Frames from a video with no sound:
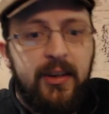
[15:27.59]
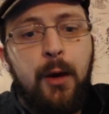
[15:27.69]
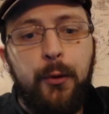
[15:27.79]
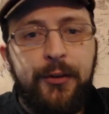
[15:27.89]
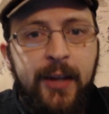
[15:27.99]

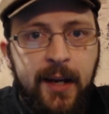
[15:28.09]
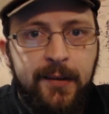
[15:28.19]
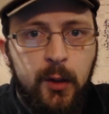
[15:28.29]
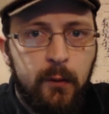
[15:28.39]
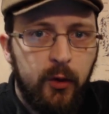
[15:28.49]
outside
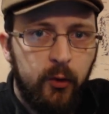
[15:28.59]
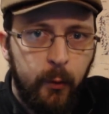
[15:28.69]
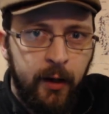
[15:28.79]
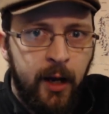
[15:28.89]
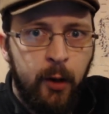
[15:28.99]
the universe
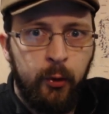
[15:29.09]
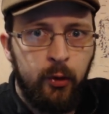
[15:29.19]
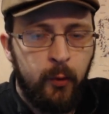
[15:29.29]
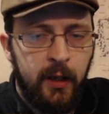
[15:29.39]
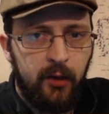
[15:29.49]
where Eru
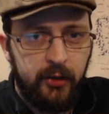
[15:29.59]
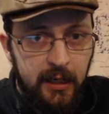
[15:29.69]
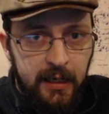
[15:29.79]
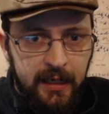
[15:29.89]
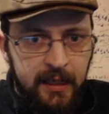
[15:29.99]
dwells
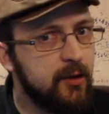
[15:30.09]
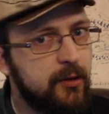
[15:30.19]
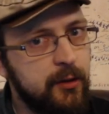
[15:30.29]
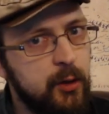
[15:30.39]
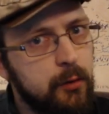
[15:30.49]

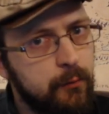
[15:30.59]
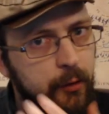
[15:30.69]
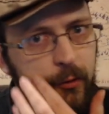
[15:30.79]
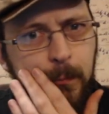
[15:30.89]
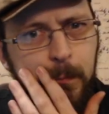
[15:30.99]
into the universe.